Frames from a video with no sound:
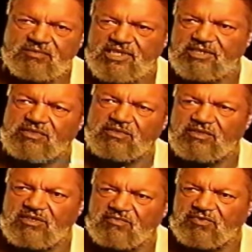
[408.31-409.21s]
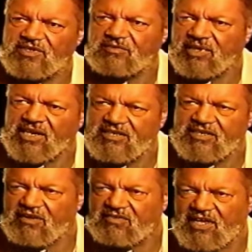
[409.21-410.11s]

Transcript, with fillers: We introduced the first Molotov